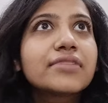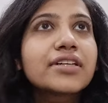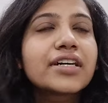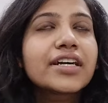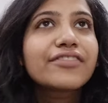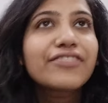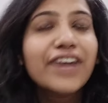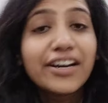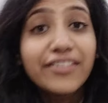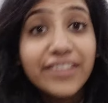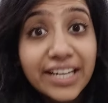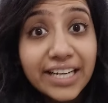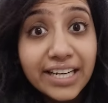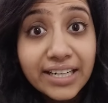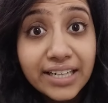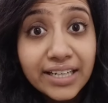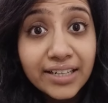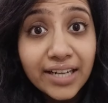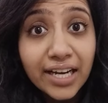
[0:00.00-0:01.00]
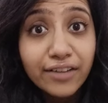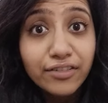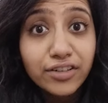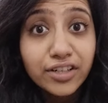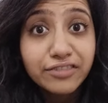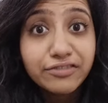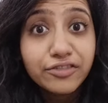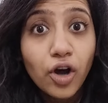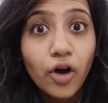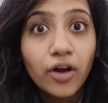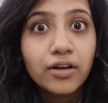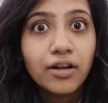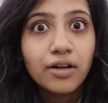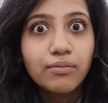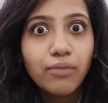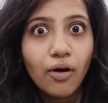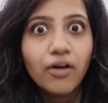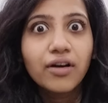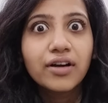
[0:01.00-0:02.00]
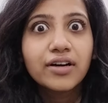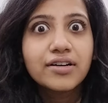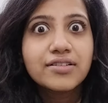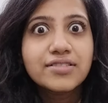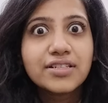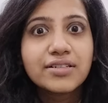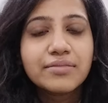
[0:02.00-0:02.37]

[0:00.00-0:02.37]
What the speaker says: if I were 18, I would have gone all bonkers